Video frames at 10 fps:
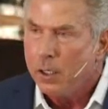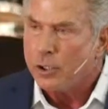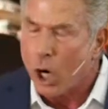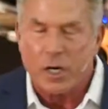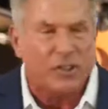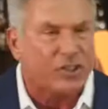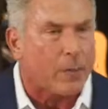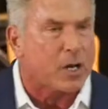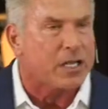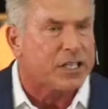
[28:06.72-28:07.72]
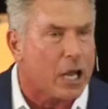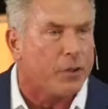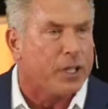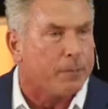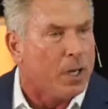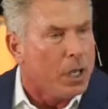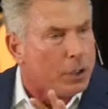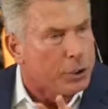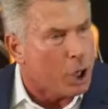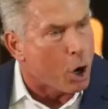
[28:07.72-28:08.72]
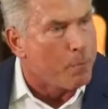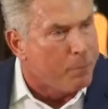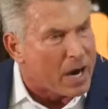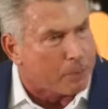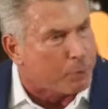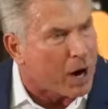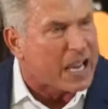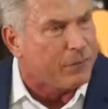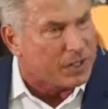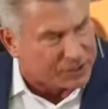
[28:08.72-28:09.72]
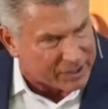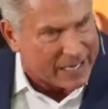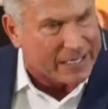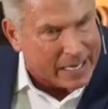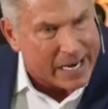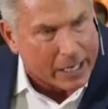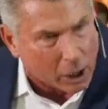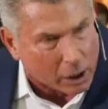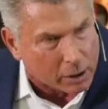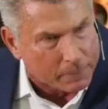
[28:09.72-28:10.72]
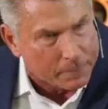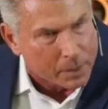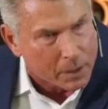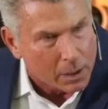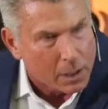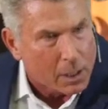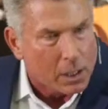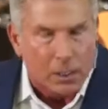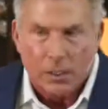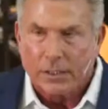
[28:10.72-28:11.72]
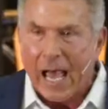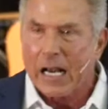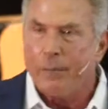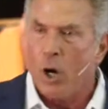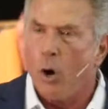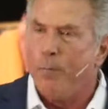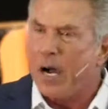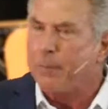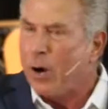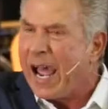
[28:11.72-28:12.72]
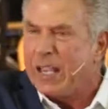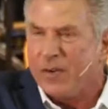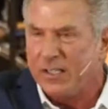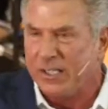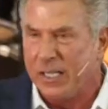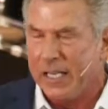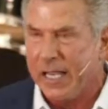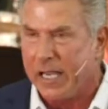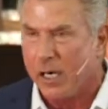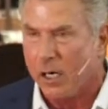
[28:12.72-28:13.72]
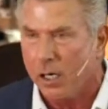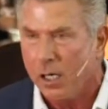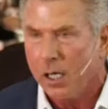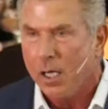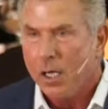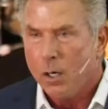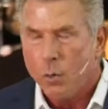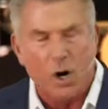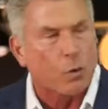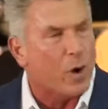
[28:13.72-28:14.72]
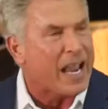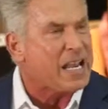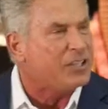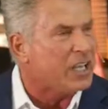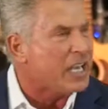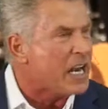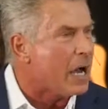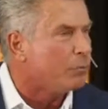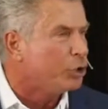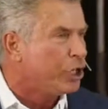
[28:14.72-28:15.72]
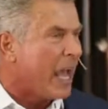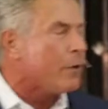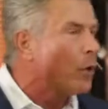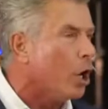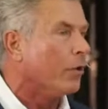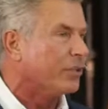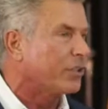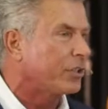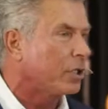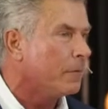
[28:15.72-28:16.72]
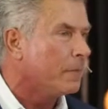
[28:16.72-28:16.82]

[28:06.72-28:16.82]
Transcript: Turn to someone and tell them, No buck privates in here. Tell them, No buck privates in here. We're raising up generals.